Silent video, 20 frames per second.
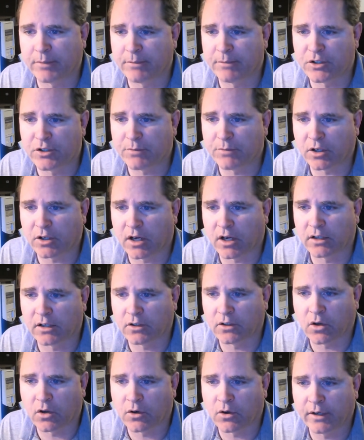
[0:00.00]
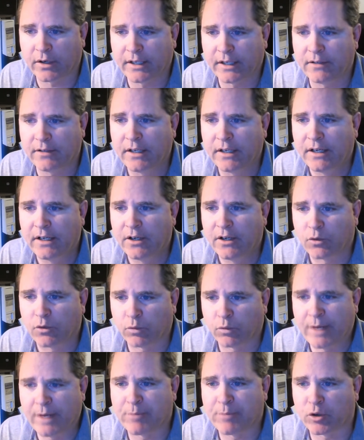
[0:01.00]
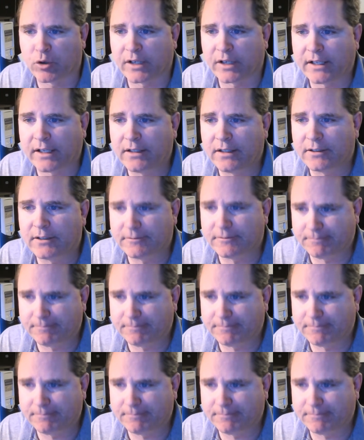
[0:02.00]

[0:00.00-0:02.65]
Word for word: But Mitch McConnell already reapered it,